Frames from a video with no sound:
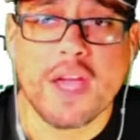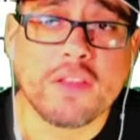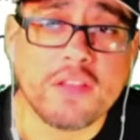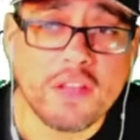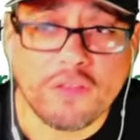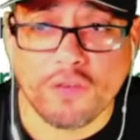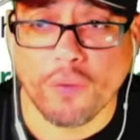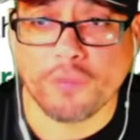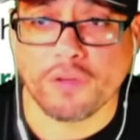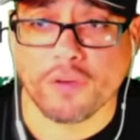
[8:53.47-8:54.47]
These
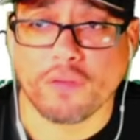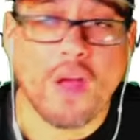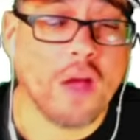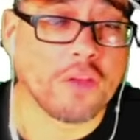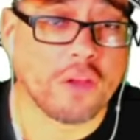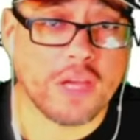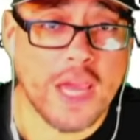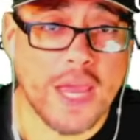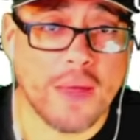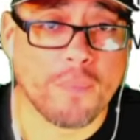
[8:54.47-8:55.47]
soldiers under
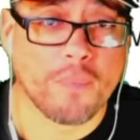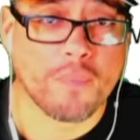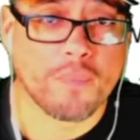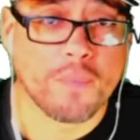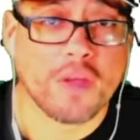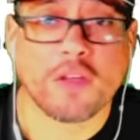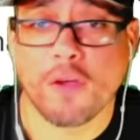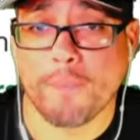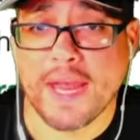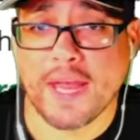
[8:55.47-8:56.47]
Kim
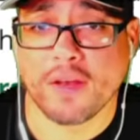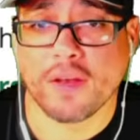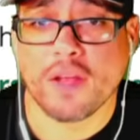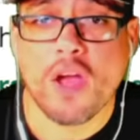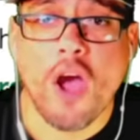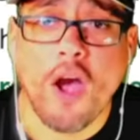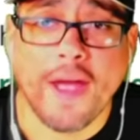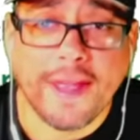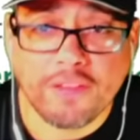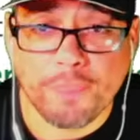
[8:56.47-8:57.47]
command
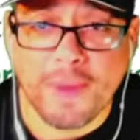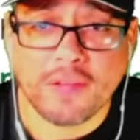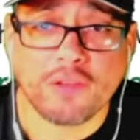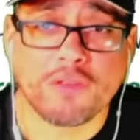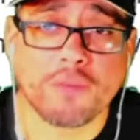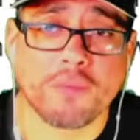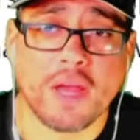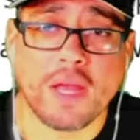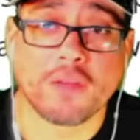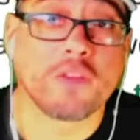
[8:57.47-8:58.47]
are expected to,
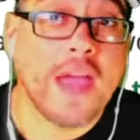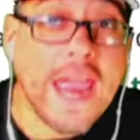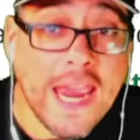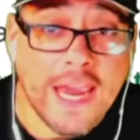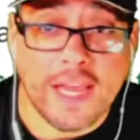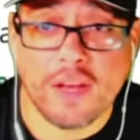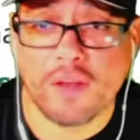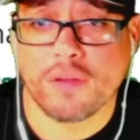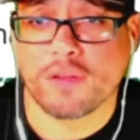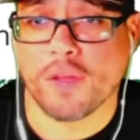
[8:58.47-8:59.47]
rate, to aid
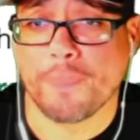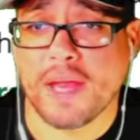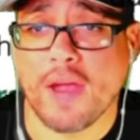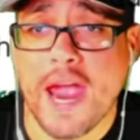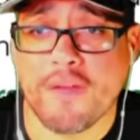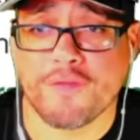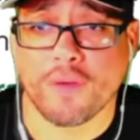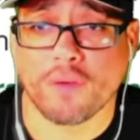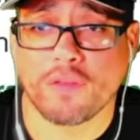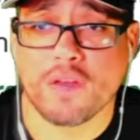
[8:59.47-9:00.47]
the Bear
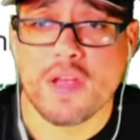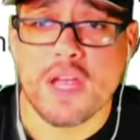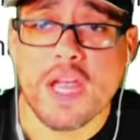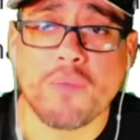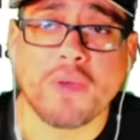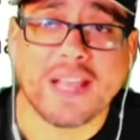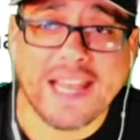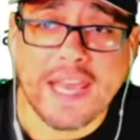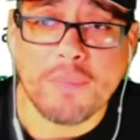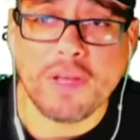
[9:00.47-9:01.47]
efforts in
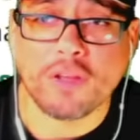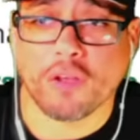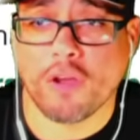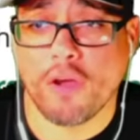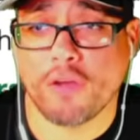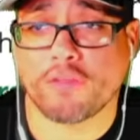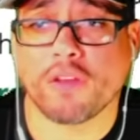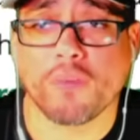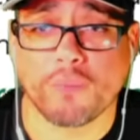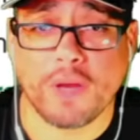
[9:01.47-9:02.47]
reclaiming the
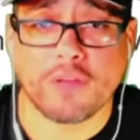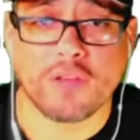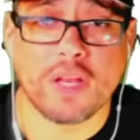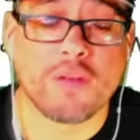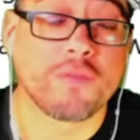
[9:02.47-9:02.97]
Kursk region